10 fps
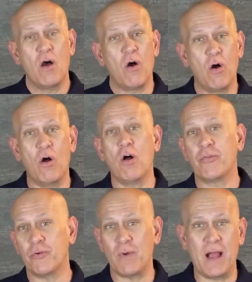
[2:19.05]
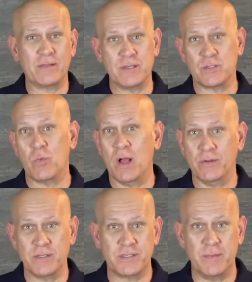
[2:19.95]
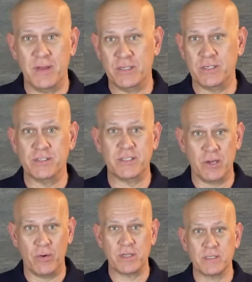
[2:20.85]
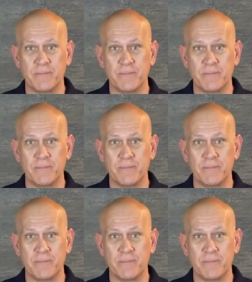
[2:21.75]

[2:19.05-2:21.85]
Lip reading: all throughout this Wellness Dimension series.